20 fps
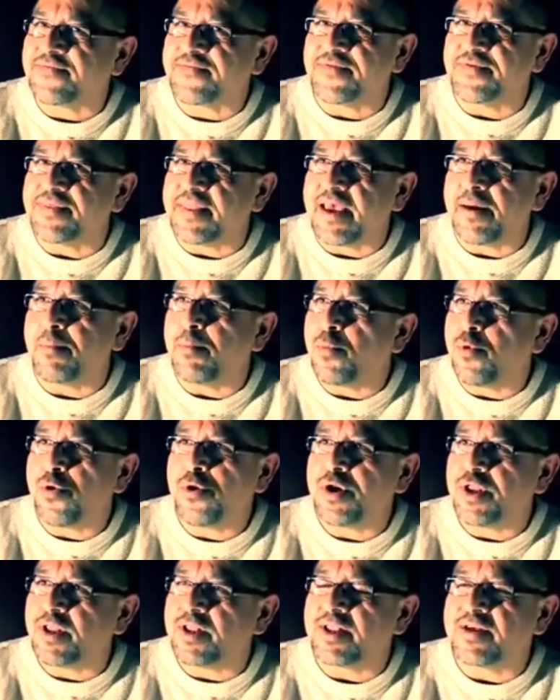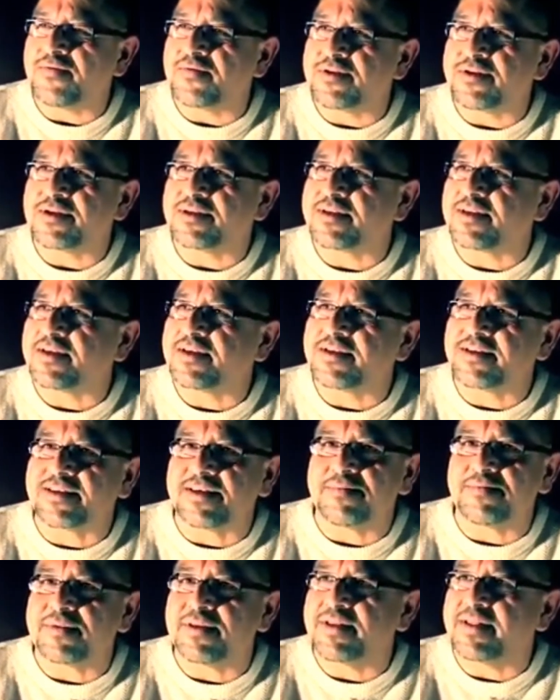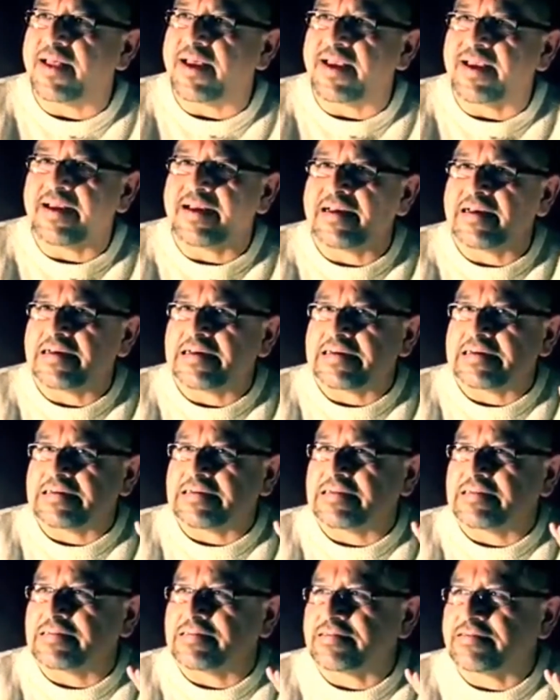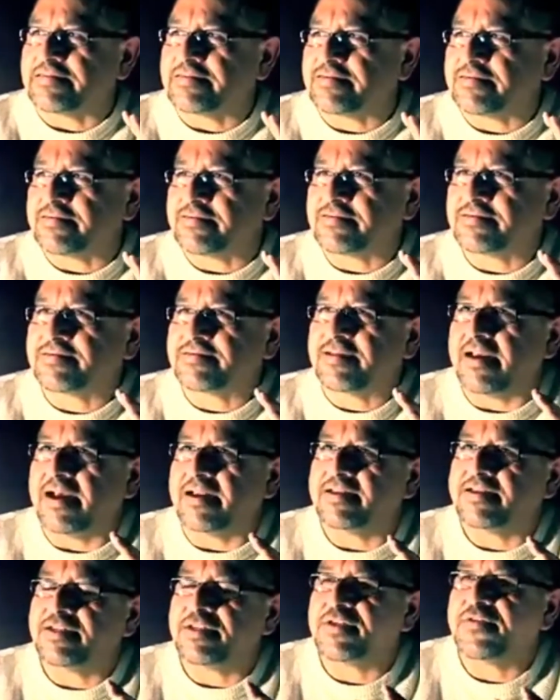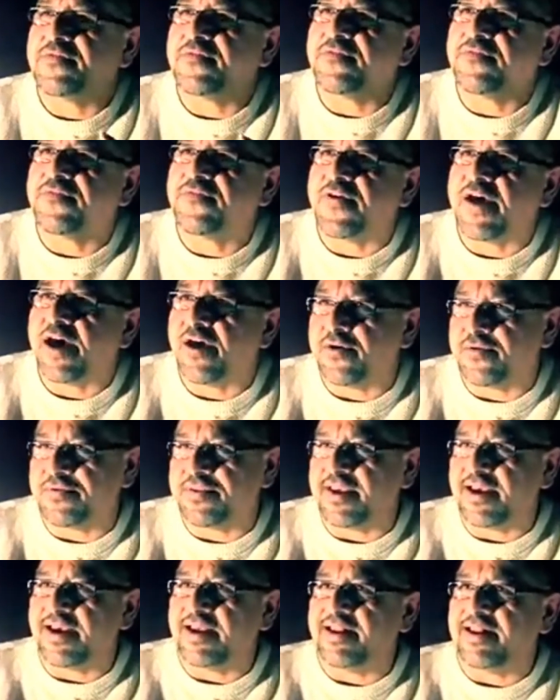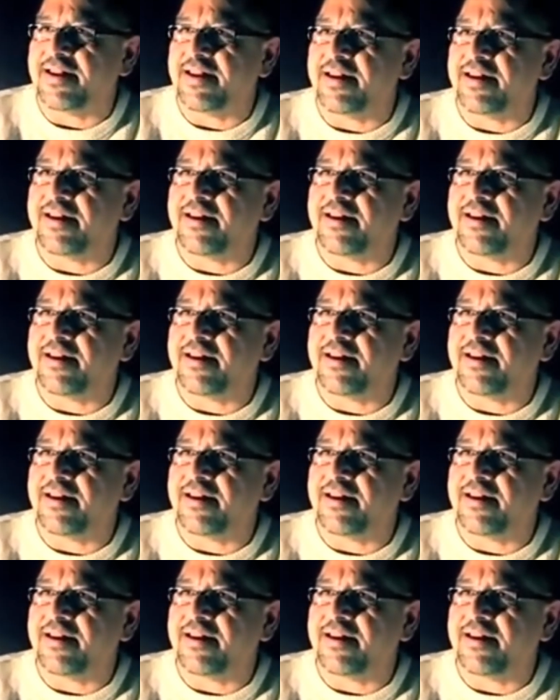from that morning, it was just something like, I just felt that